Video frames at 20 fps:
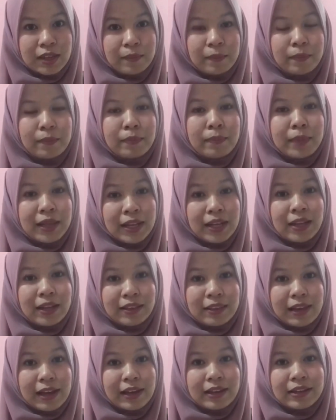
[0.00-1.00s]

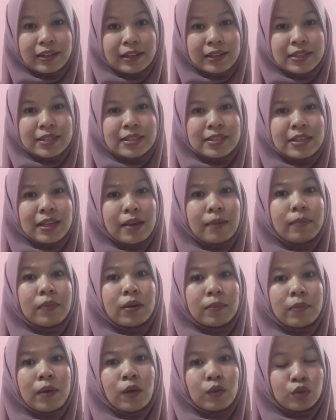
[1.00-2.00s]
meaning that the same
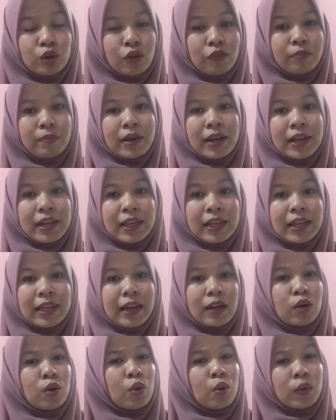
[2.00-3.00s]
amount of money
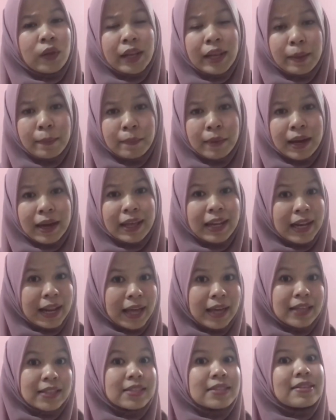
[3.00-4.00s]
can only buy
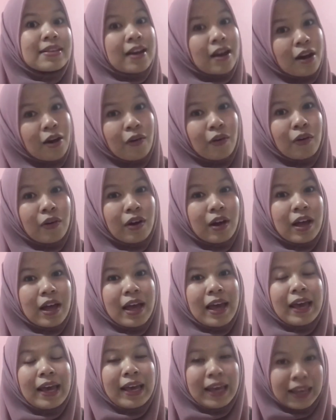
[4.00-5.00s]
less now.
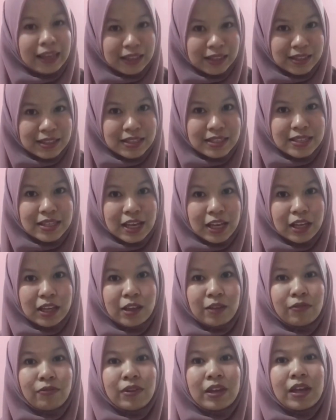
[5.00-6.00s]
Hence,
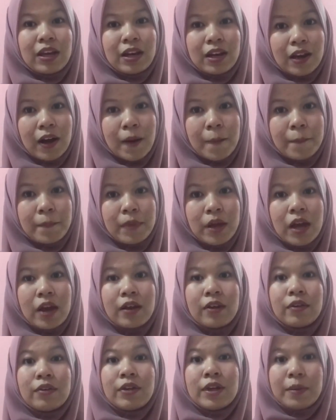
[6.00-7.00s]
if income
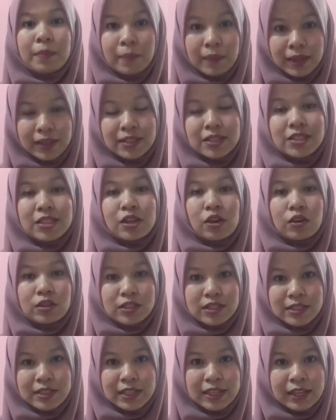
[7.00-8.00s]
remains
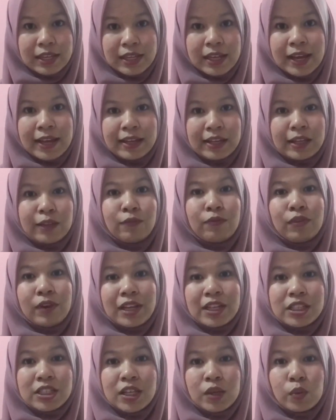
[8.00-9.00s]
constant,
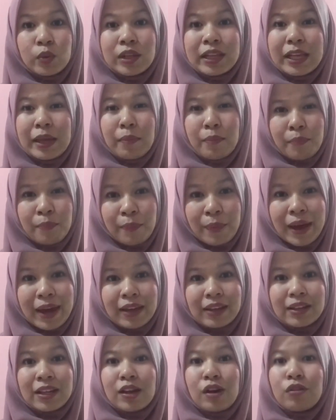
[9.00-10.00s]
inflation will
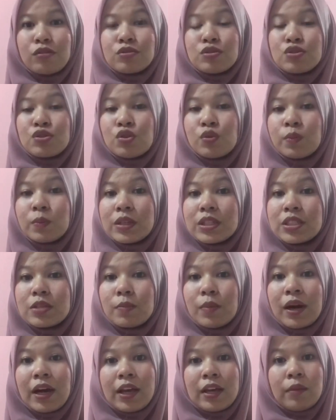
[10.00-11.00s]
impact the consumer's
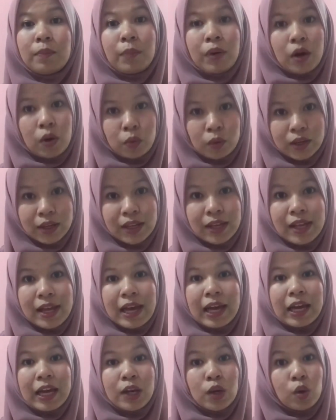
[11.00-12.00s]
buying power
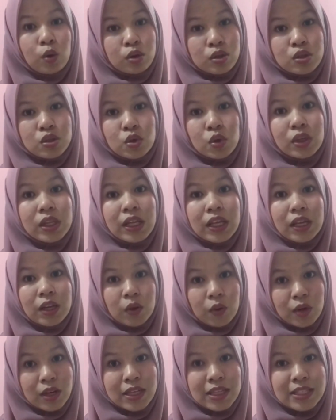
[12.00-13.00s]
and also
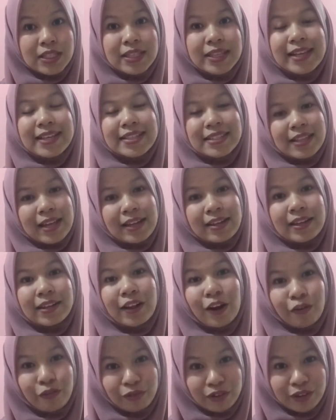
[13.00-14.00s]
decrease their standard
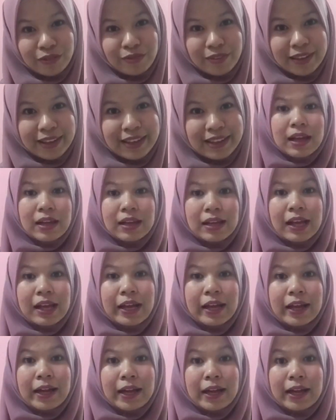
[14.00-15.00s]
of living.
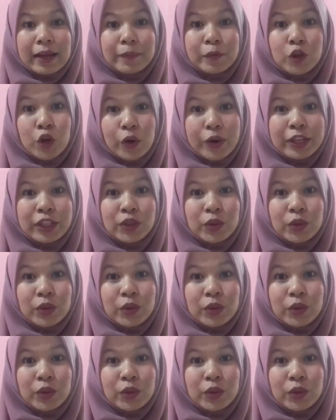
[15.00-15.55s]
I'm going to